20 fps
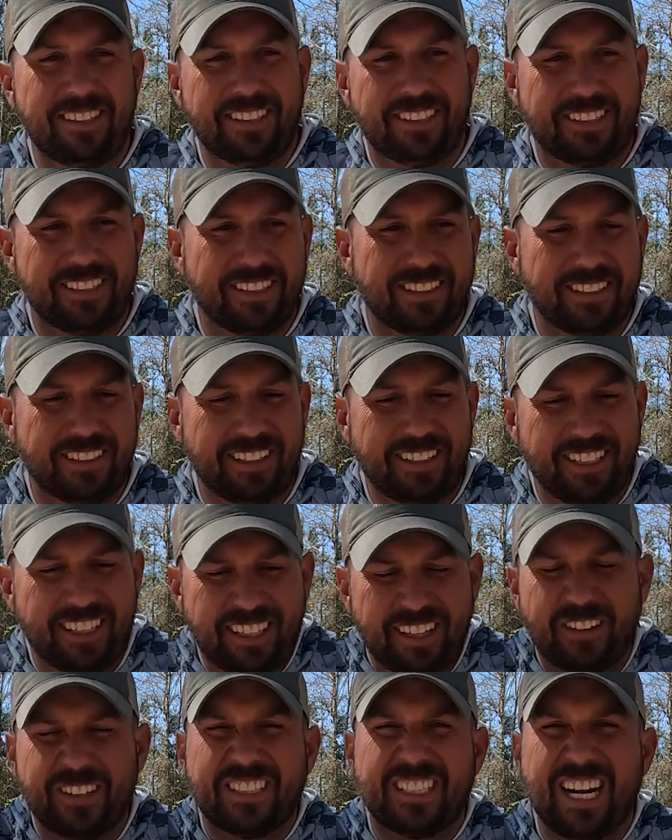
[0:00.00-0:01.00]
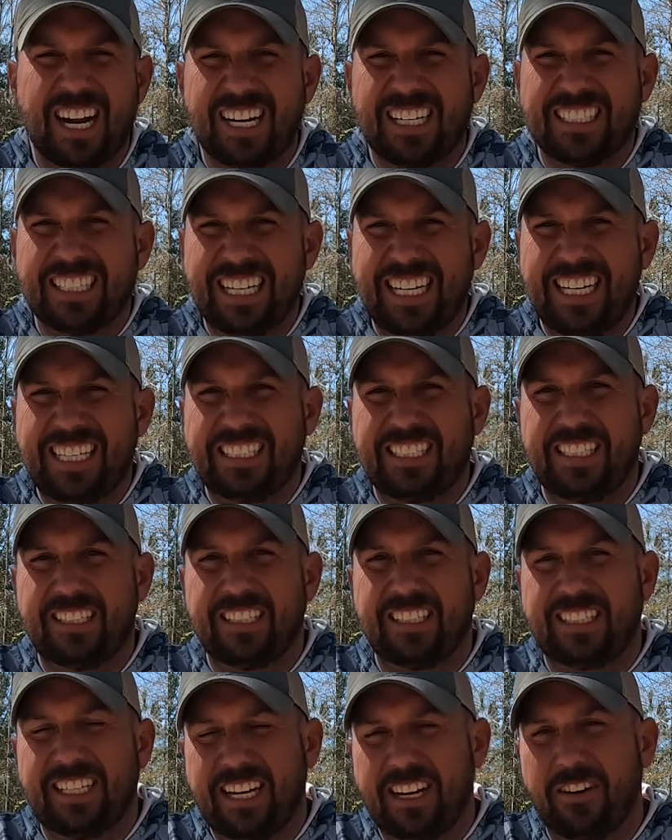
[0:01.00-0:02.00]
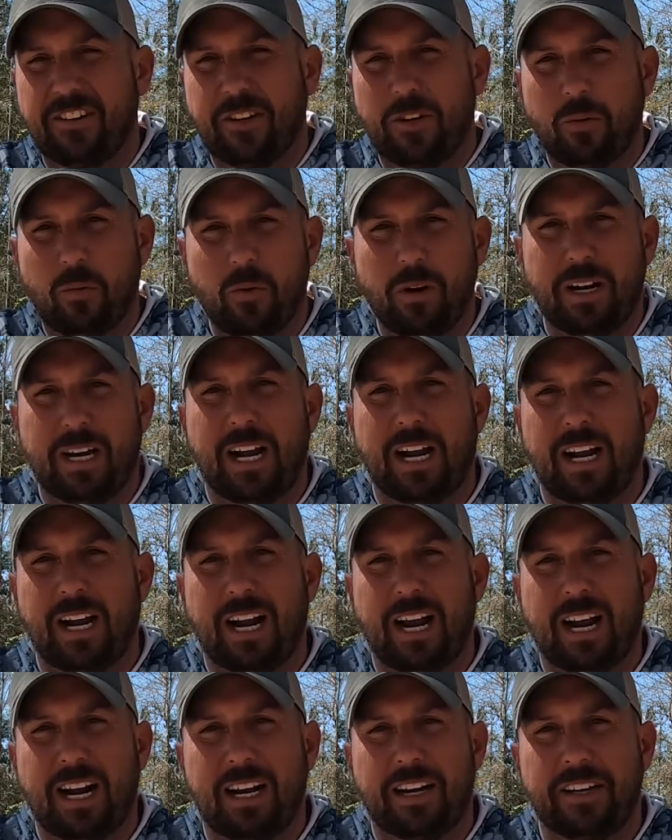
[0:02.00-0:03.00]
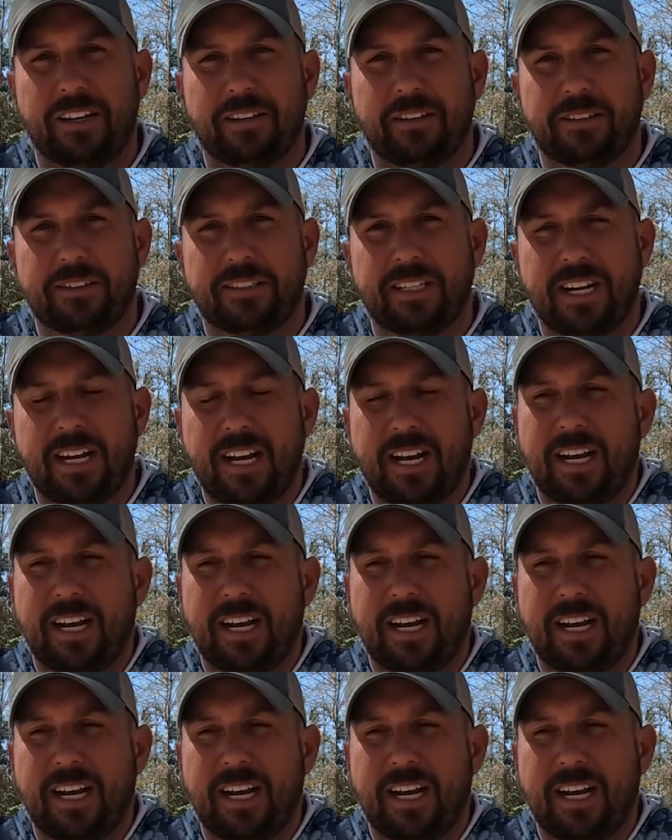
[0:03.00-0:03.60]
to, it's not as easy to tell you what kind of line I use